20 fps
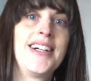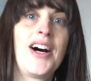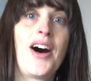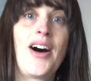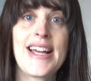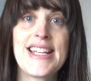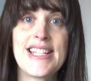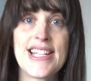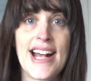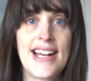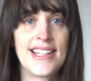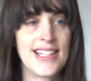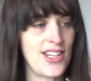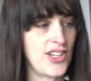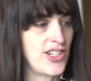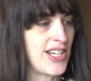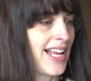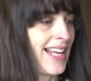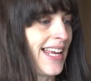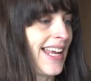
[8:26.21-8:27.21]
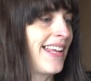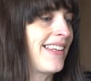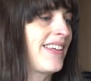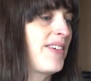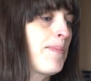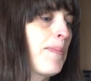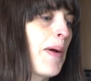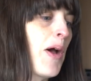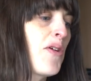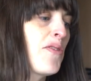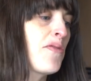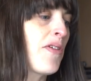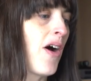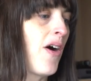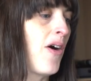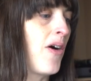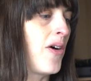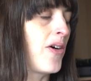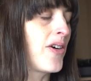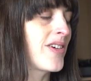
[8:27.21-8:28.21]
Hi, Jan and Shelley. You both
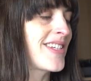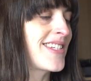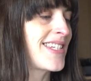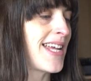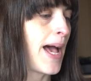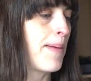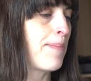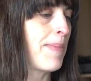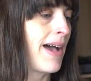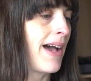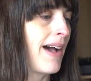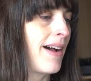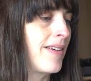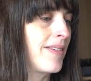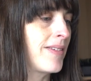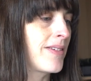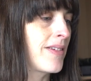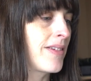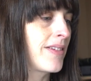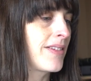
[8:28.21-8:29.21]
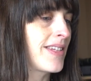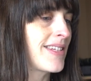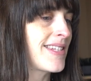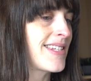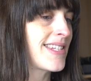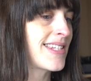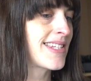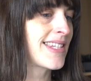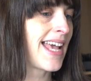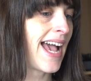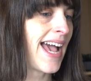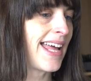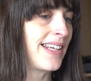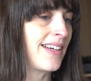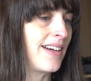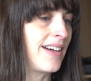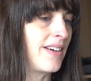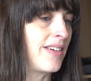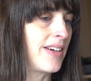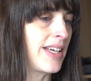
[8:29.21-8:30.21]
asked about the
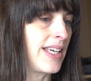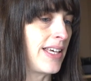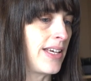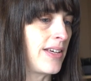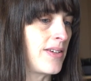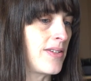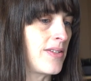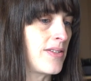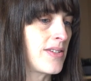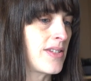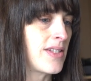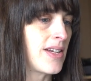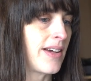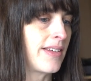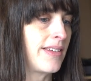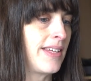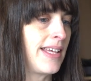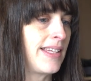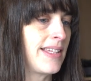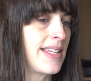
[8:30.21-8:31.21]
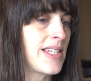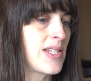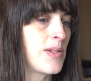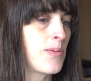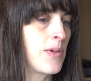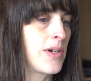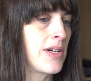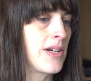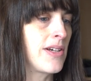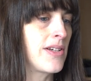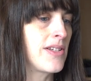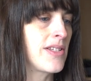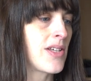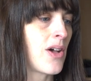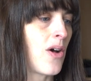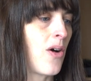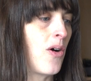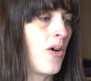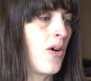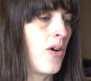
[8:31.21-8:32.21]
scanner I used. I think this was
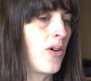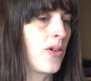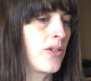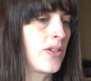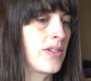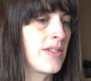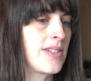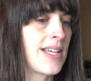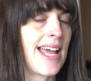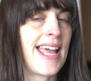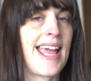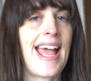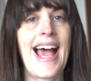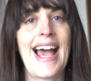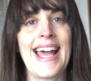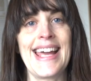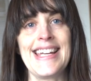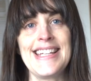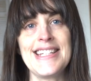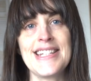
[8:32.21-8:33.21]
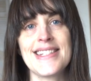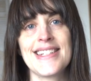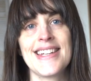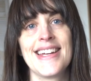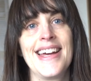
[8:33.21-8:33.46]
on day 8.